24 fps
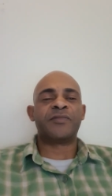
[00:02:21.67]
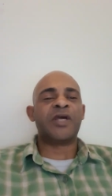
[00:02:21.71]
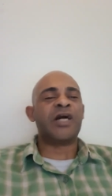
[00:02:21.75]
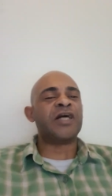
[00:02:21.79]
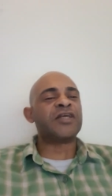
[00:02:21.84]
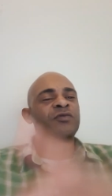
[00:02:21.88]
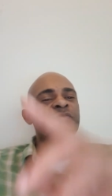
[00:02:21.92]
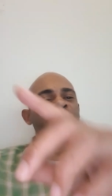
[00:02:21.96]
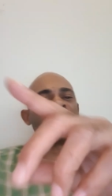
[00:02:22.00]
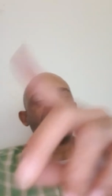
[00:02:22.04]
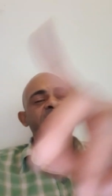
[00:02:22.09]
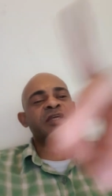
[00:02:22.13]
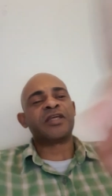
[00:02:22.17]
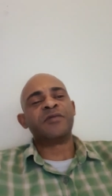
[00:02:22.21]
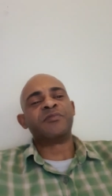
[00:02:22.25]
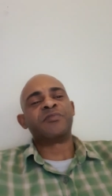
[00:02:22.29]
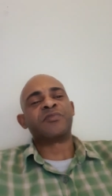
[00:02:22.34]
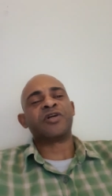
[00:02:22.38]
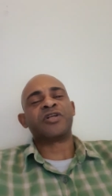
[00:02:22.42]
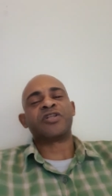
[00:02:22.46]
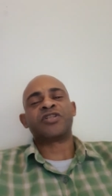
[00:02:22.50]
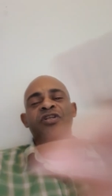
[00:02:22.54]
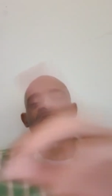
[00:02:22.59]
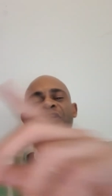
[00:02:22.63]
That's why I keep
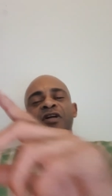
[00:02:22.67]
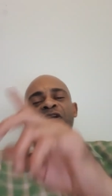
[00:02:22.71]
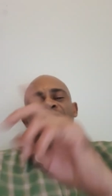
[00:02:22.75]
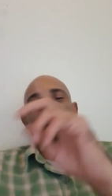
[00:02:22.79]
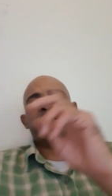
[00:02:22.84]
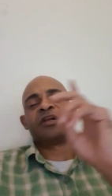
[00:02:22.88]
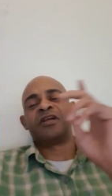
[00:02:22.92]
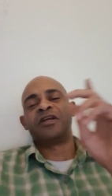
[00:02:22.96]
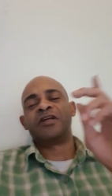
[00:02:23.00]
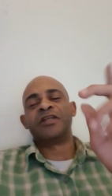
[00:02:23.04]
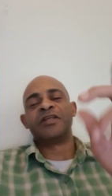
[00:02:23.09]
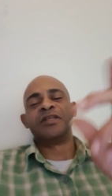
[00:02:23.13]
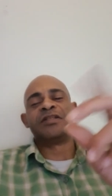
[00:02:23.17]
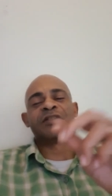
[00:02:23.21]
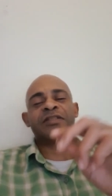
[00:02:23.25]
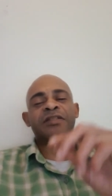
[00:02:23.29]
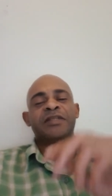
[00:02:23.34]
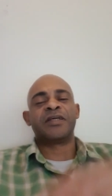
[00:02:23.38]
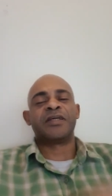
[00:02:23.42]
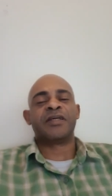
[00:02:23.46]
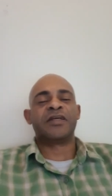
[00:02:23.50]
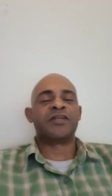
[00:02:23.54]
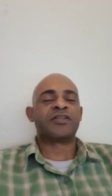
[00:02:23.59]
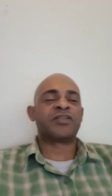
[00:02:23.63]
touching on all of these
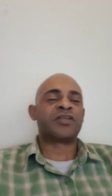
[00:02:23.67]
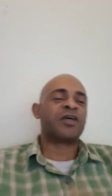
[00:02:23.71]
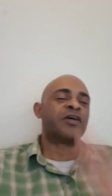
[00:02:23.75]
things.